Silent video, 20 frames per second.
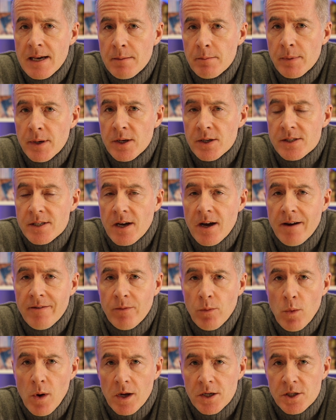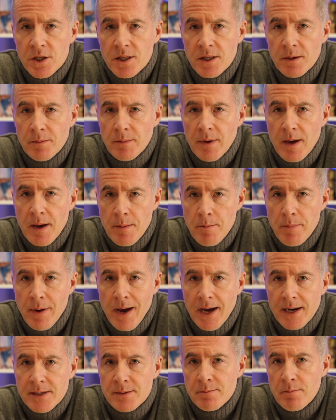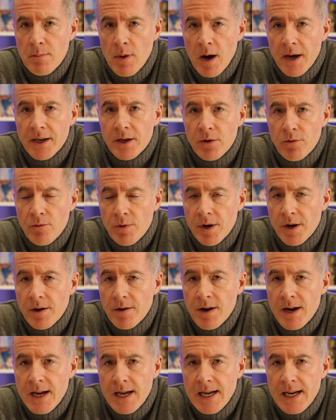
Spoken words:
because I've watched them impact my career,